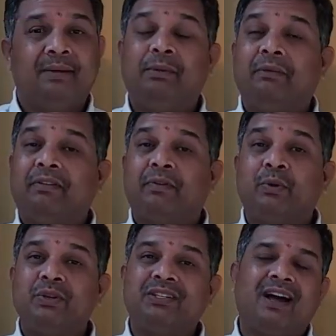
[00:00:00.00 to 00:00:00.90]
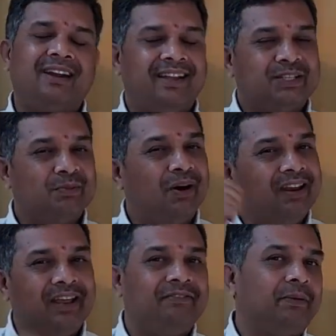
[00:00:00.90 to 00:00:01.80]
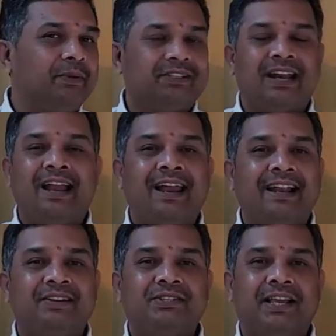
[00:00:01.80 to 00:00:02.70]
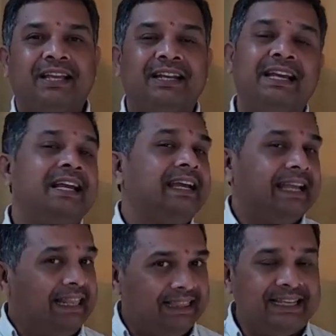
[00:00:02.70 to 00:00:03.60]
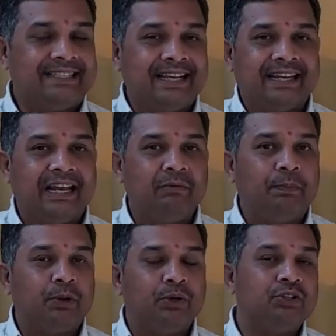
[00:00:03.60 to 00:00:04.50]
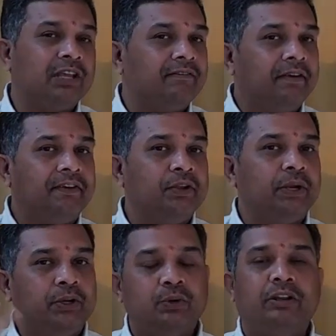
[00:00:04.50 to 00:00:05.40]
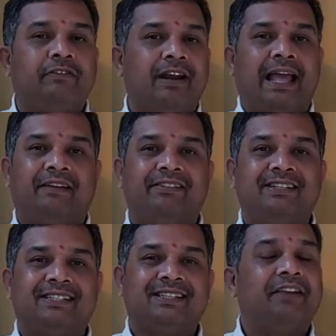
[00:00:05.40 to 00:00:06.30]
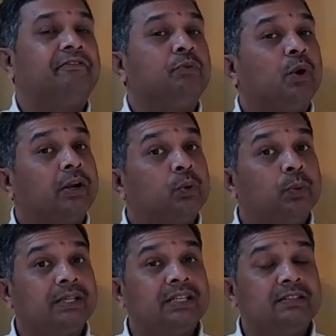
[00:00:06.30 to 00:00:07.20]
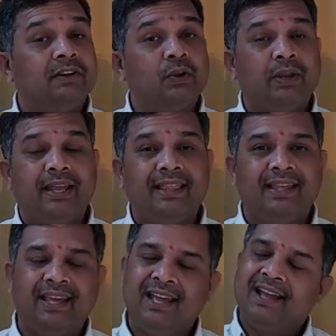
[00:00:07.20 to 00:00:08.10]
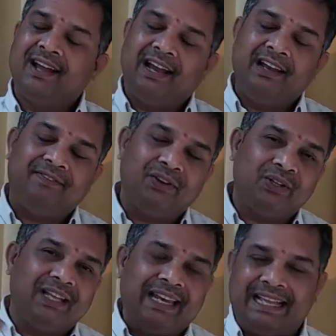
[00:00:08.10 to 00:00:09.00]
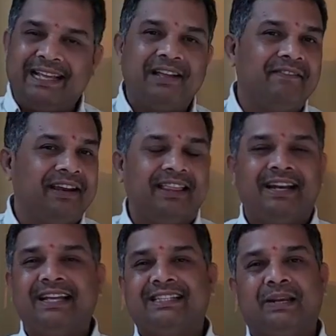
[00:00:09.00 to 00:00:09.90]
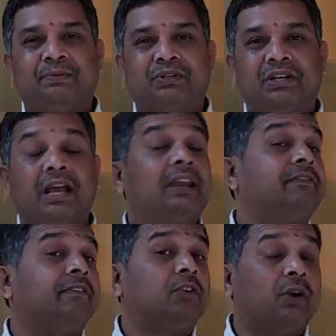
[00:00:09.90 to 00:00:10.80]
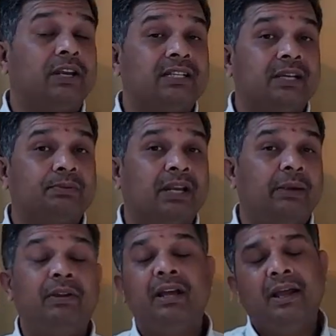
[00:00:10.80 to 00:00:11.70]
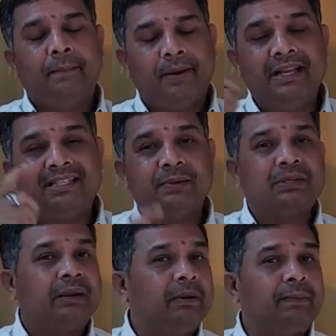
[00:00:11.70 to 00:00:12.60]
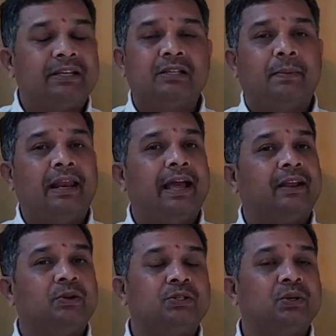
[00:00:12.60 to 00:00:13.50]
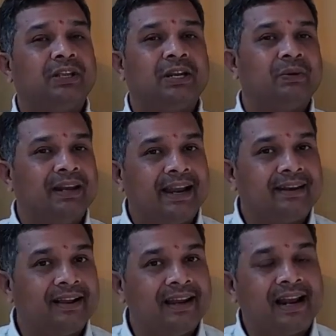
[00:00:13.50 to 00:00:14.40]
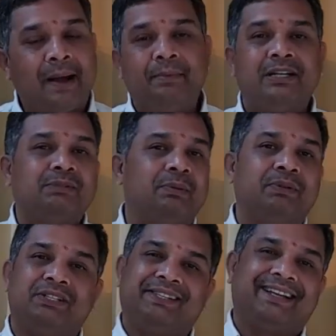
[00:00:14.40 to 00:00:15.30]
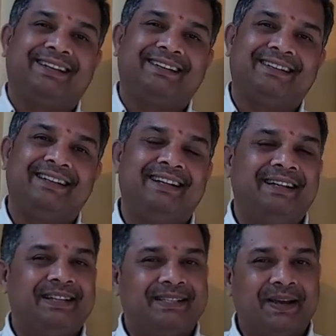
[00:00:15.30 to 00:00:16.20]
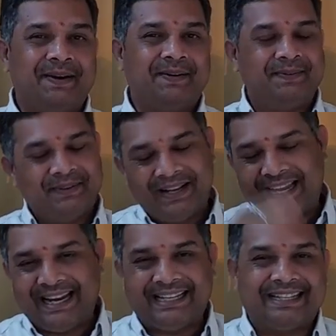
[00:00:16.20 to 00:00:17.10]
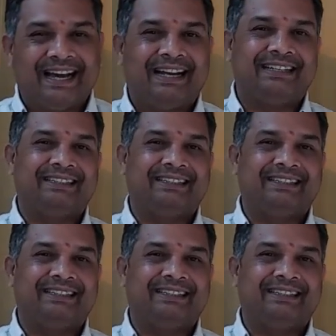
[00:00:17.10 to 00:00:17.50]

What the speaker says: But before we start, a small information I'd like to share. In this channel, we produce every video in 2 different languages. If you want to watch this video in Hindi, kindly follow the link given in the description. And if you have not yet subscribed, please subscribe and press the bell icon so that you will get regular updates from this channel. So, let us start.